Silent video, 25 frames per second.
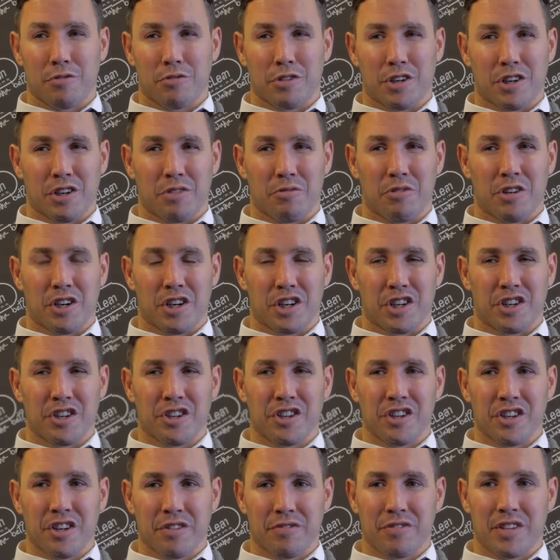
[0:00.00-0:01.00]
We're we're a good
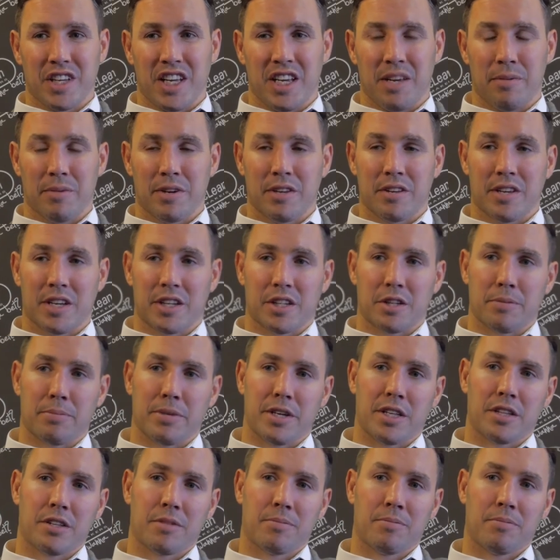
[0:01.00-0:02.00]
enough team, I think, to
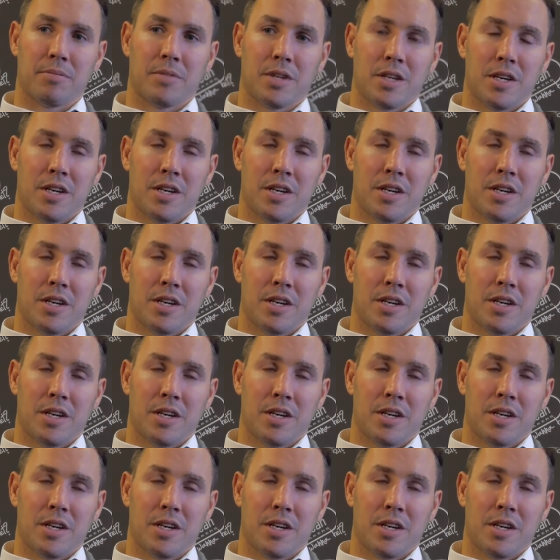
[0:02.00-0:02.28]
beat them